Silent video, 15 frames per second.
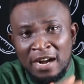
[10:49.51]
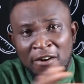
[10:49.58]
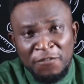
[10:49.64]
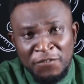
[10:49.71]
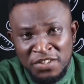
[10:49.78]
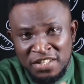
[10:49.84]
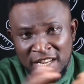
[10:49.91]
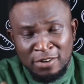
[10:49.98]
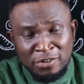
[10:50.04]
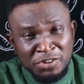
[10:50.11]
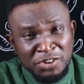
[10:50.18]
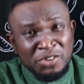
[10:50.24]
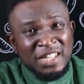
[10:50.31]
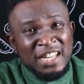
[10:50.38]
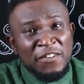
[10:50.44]
Our office is air
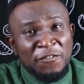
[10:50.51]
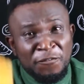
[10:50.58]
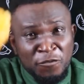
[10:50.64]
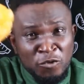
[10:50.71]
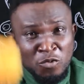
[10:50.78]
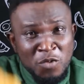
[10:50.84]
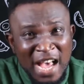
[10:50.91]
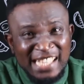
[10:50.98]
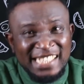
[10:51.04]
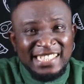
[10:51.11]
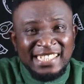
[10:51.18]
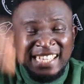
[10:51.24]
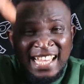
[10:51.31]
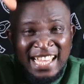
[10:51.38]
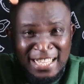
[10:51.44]
conditioned. Then the food we are
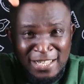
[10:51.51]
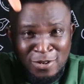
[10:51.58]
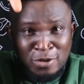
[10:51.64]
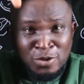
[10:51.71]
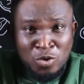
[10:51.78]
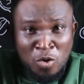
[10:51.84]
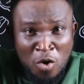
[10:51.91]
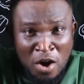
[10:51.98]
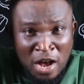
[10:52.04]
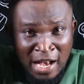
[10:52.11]
eating is also